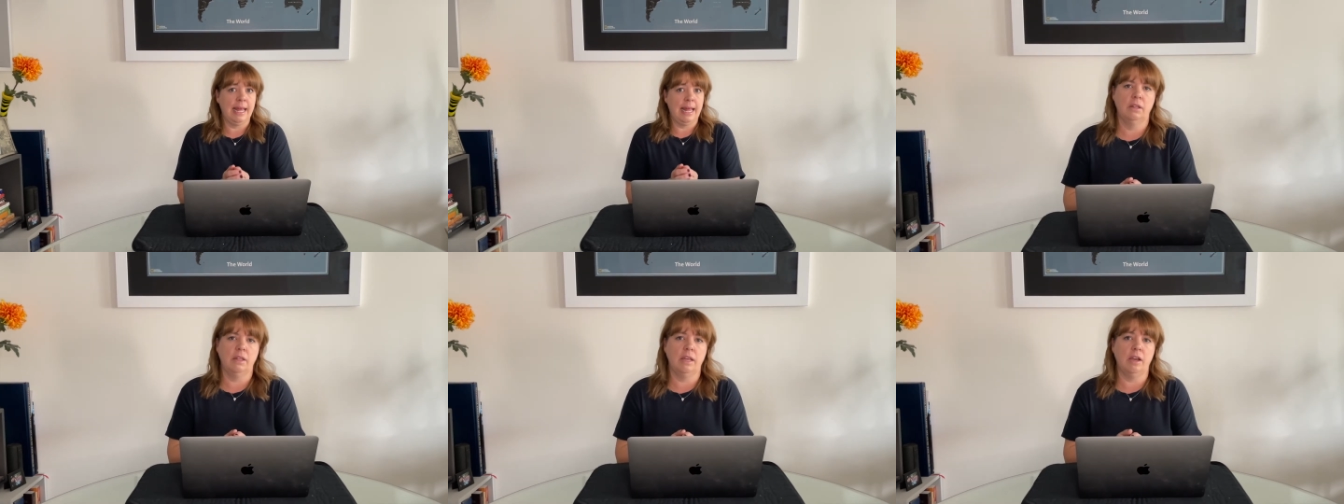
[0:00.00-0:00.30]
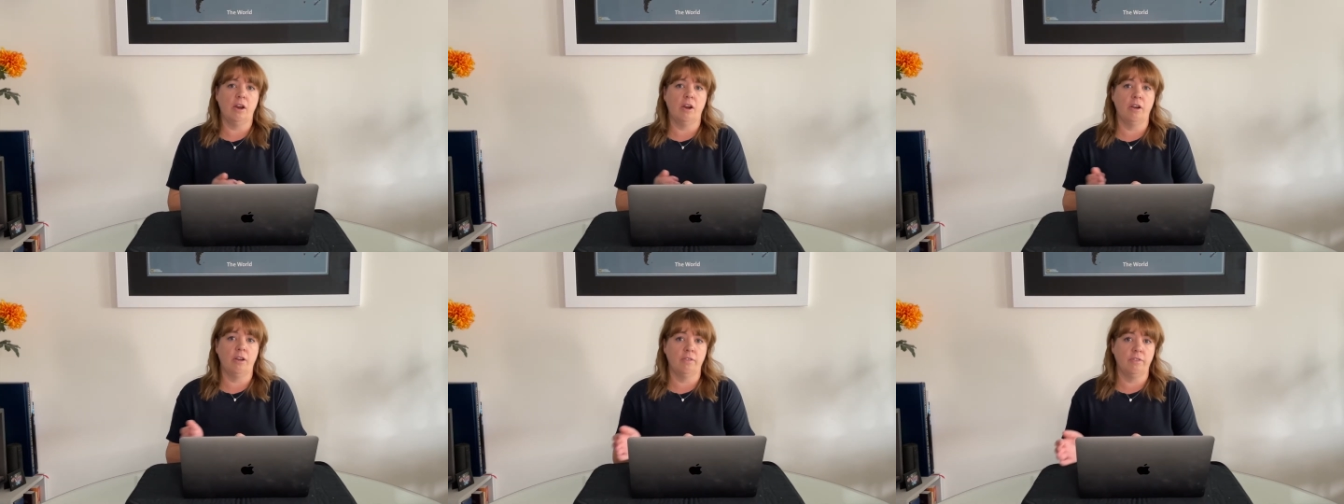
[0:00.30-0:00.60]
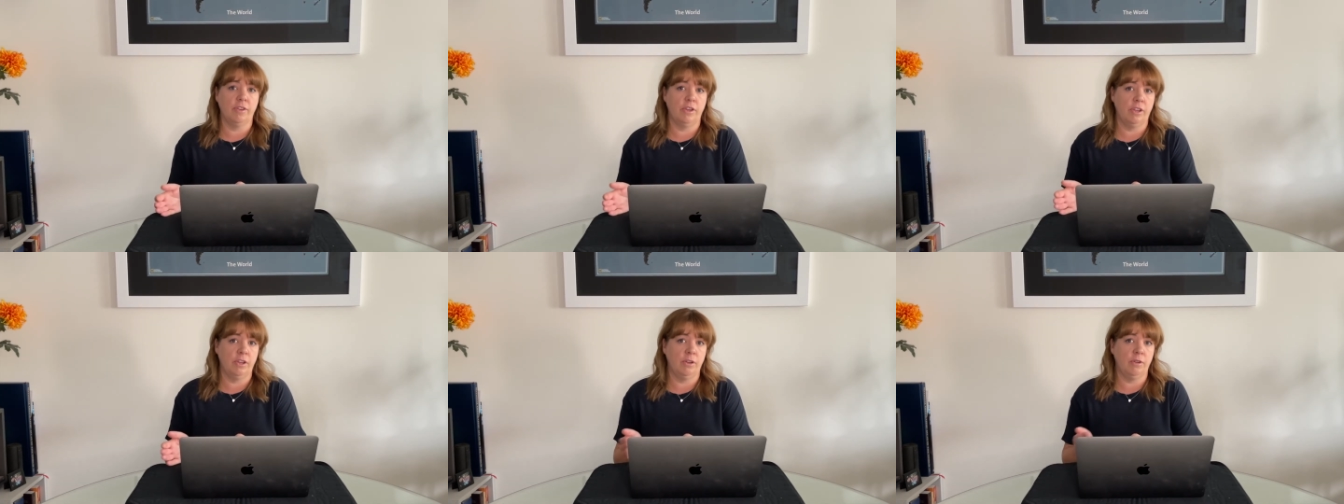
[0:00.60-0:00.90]
The
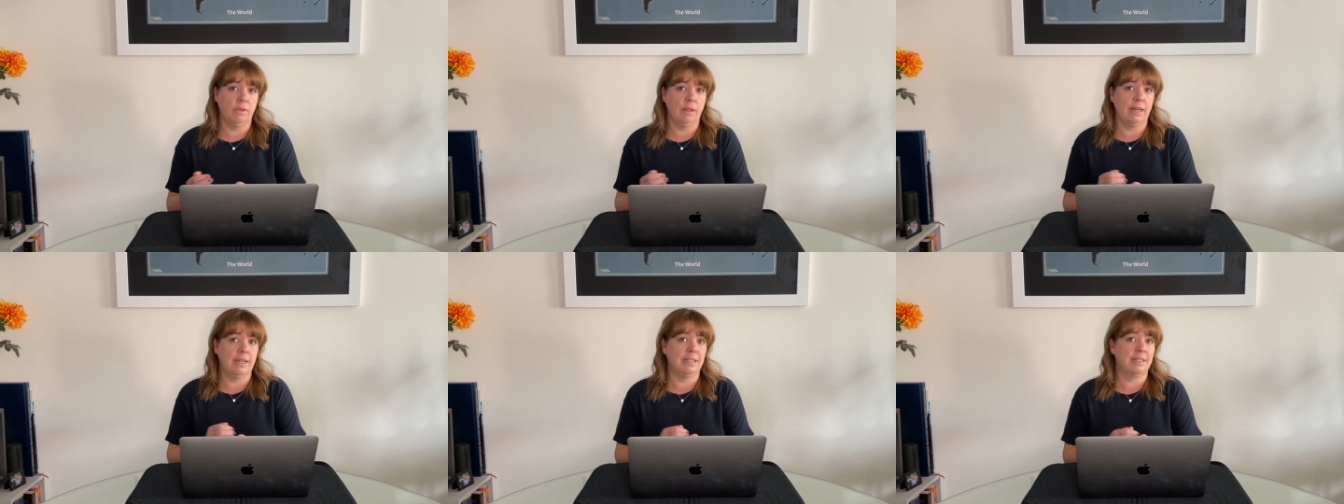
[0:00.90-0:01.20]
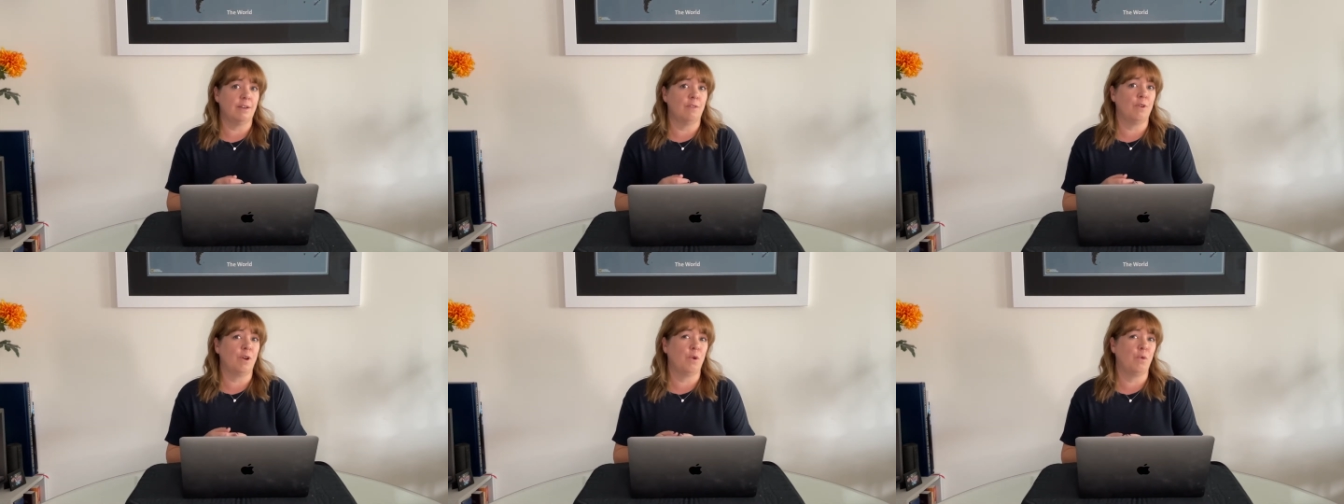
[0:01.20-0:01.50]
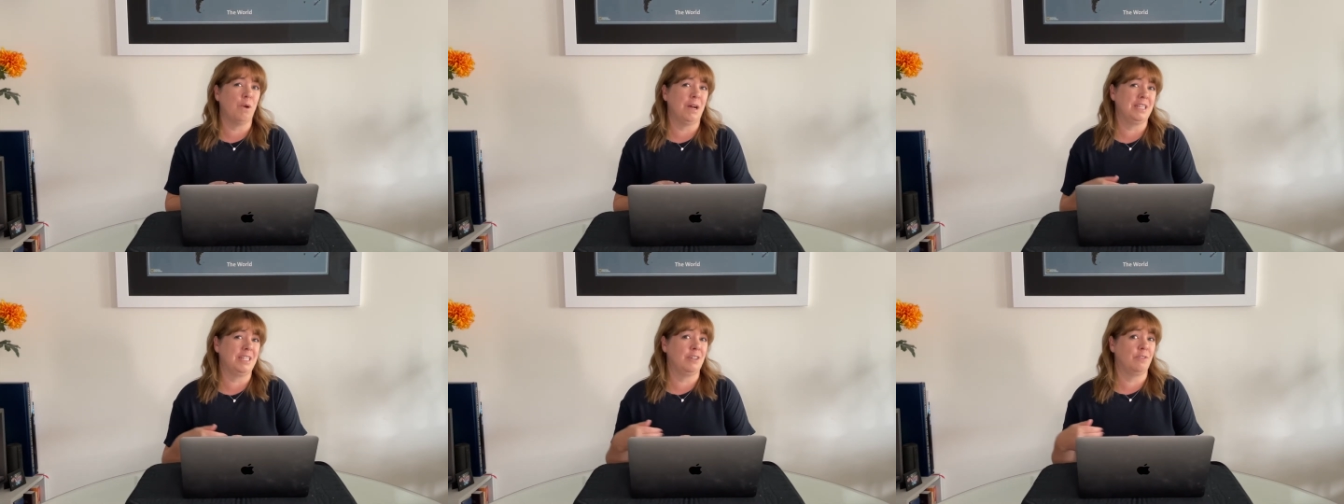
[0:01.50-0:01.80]
RFQ, that is a
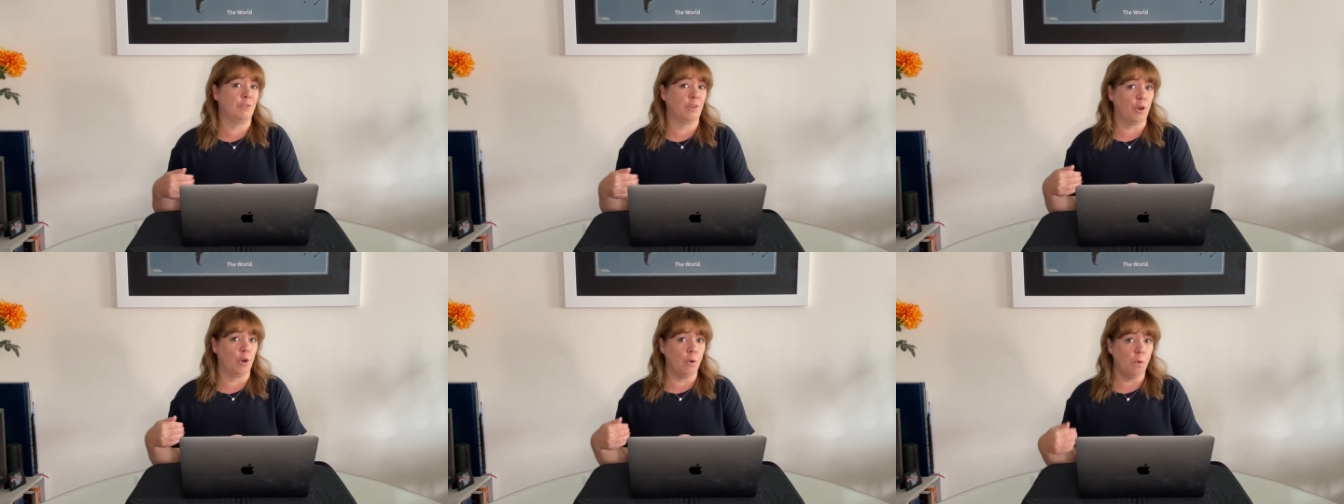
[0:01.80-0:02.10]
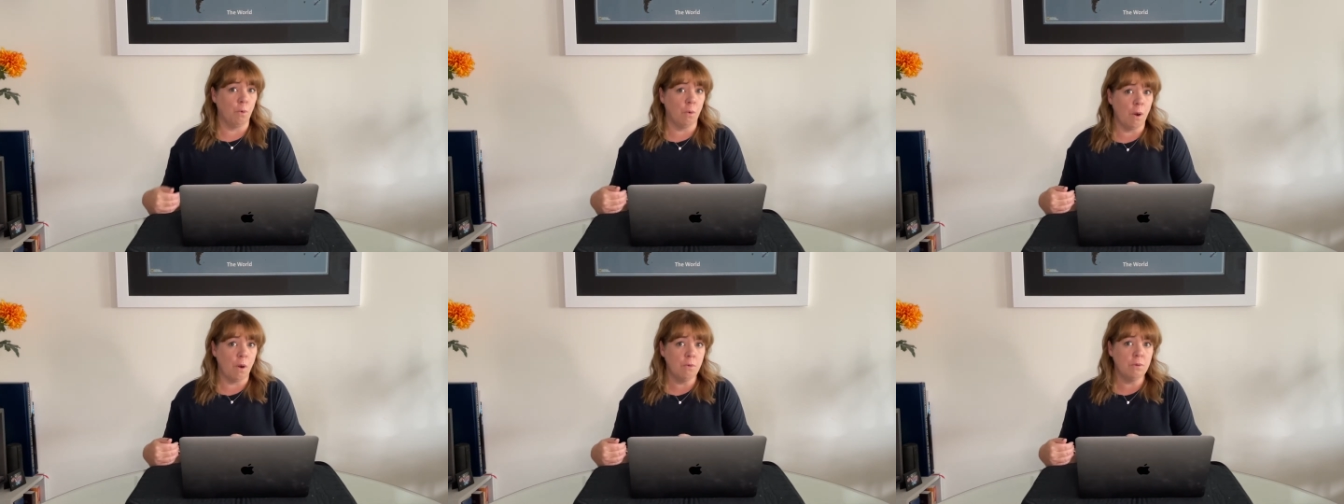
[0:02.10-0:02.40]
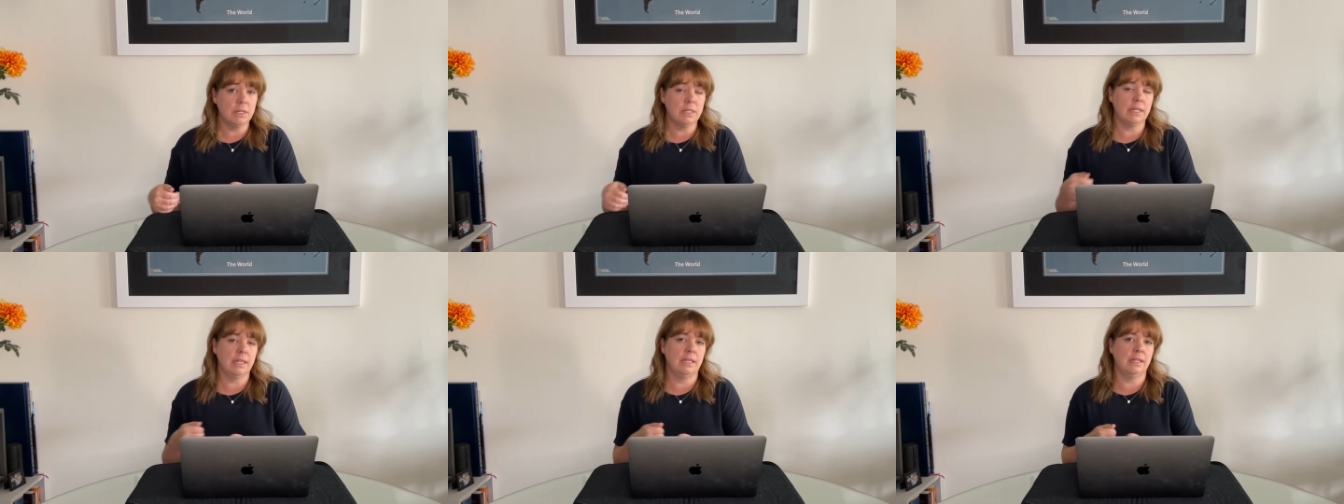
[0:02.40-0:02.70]
request for
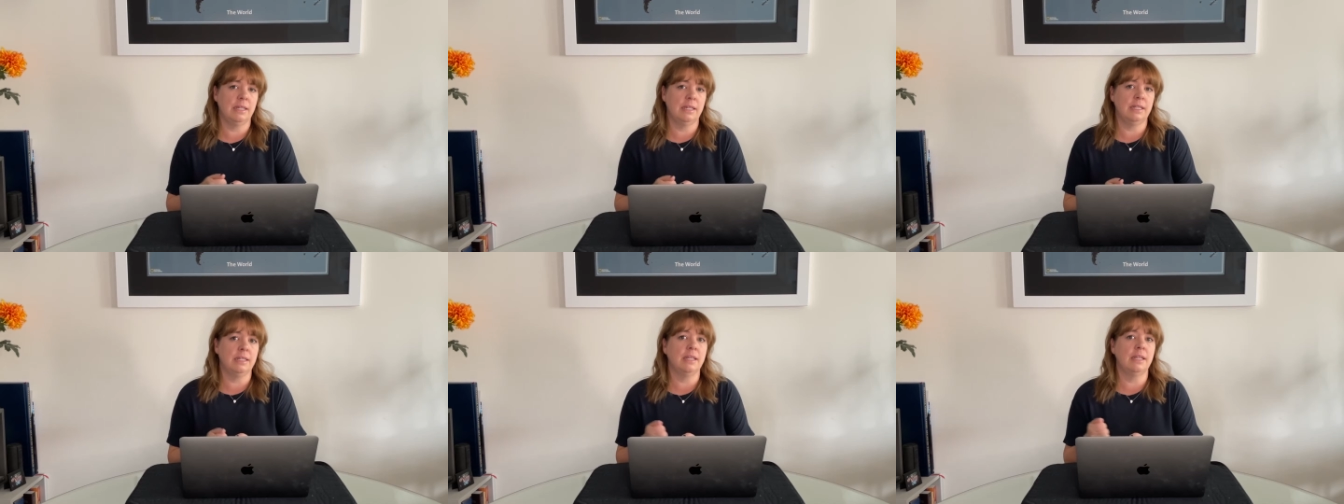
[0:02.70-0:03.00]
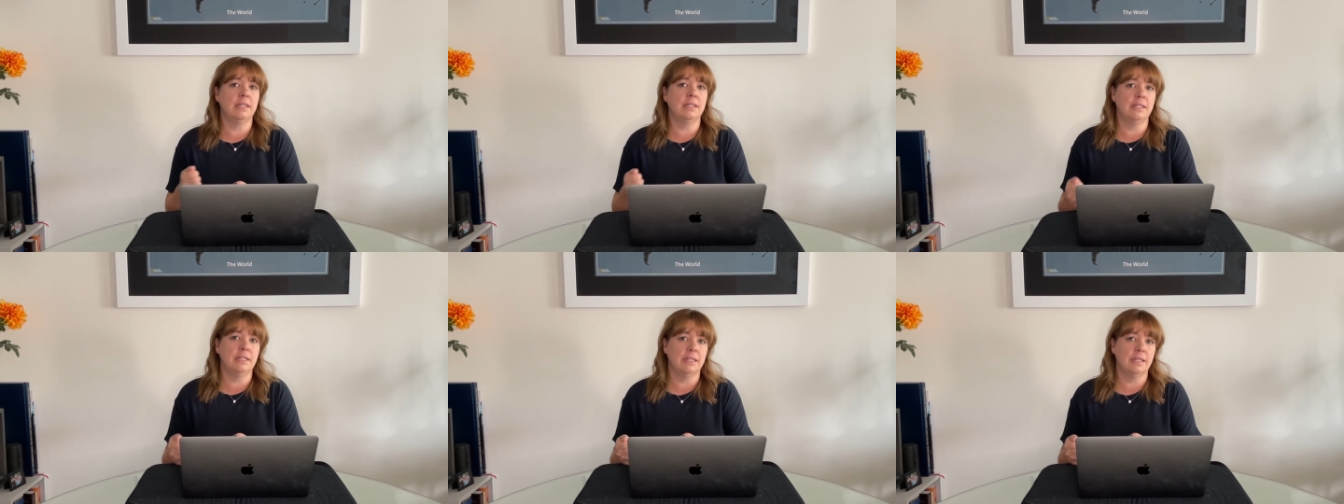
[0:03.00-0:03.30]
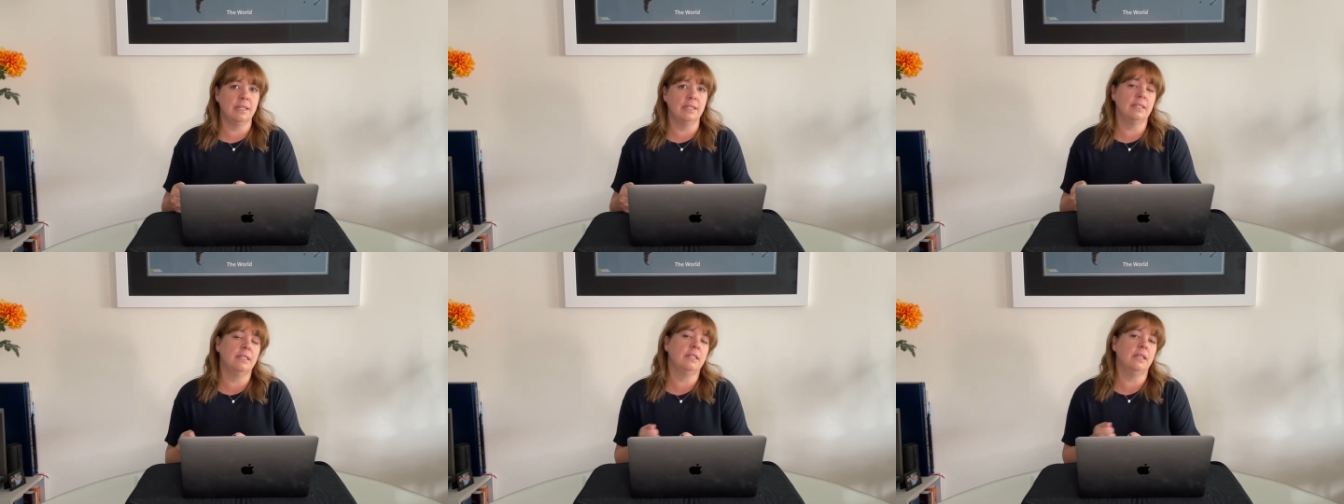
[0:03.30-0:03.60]
quote in this
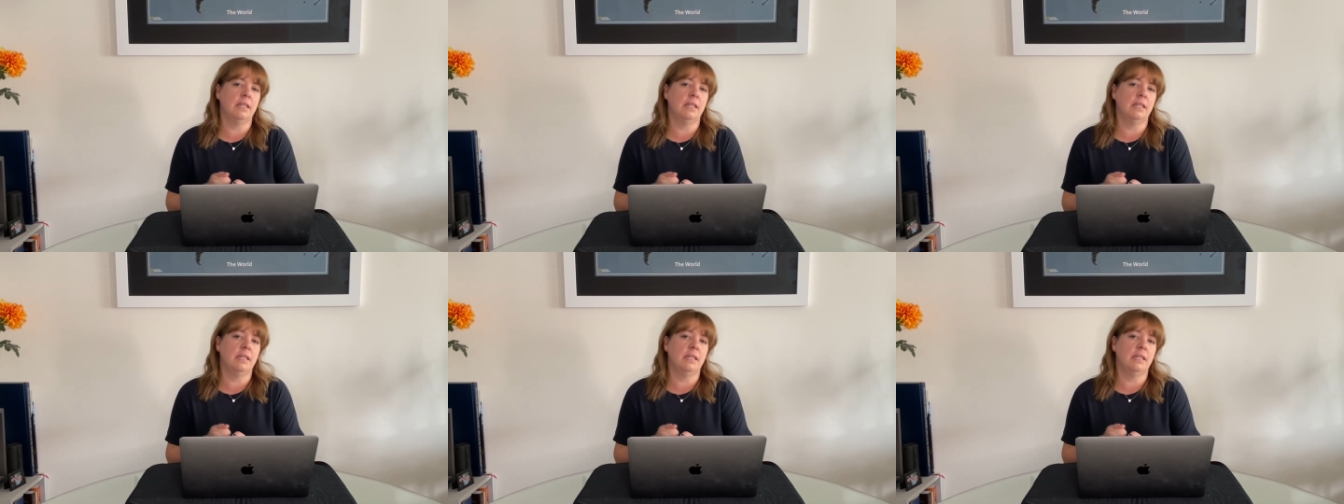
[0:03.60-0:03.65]
instance,